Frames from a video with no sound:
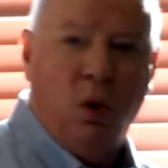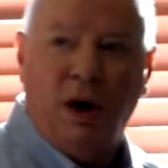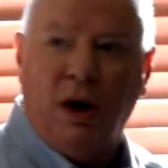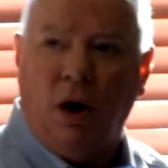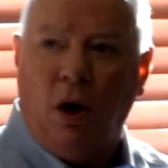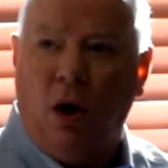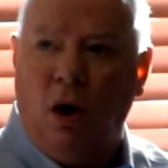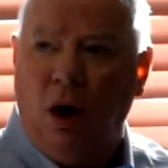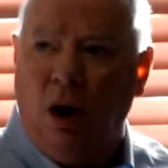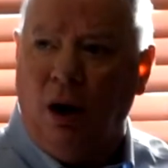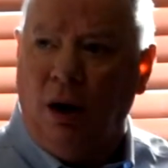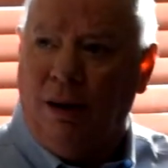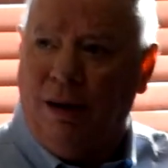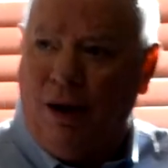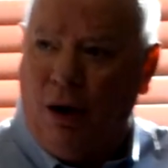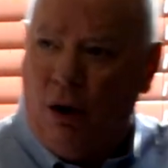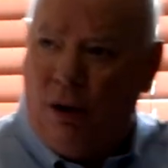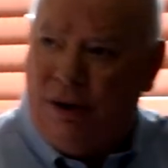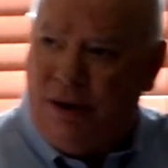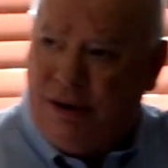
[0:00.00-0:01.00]
what
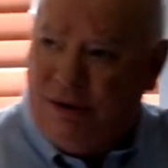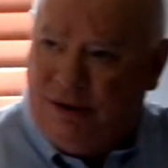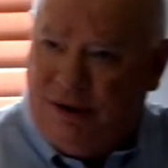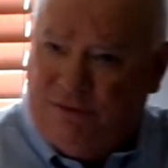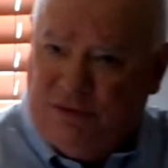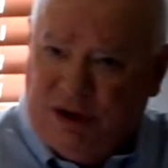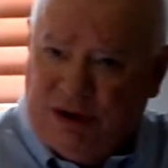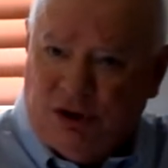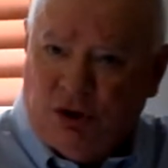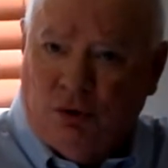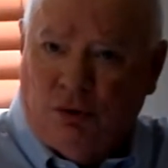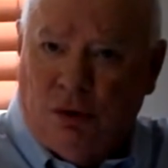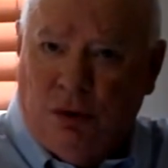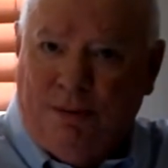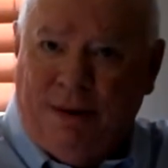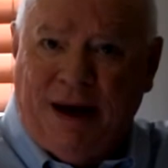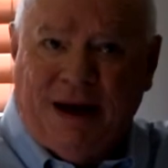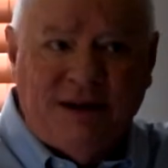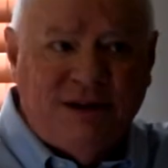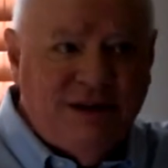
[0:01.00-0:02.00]
all of this
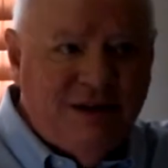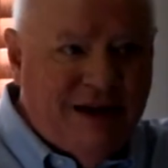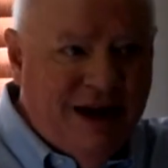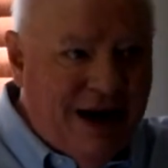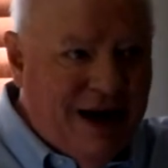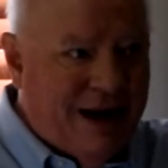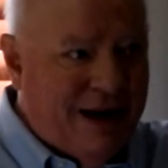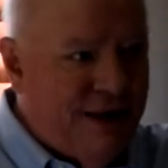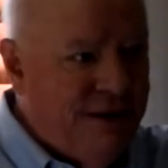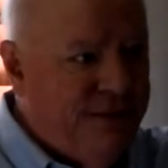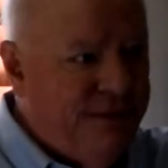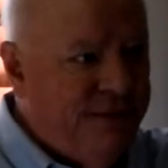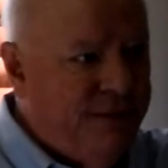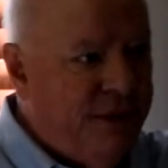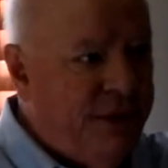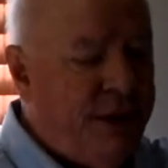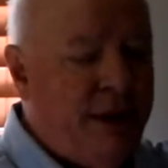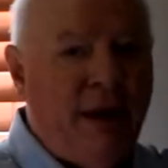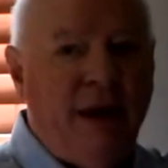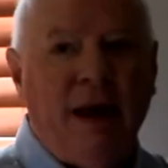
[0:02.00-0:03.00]
group has done,
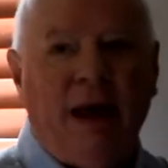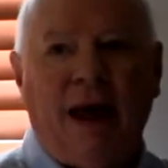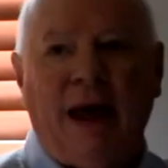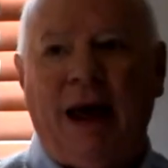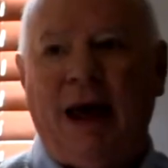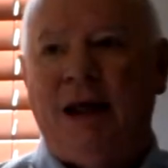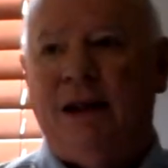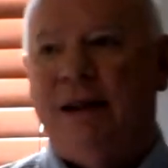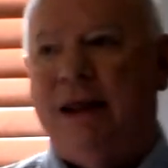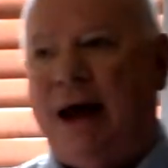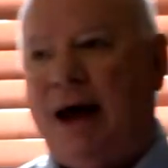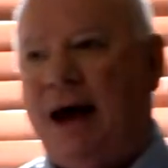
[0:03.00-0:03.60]
and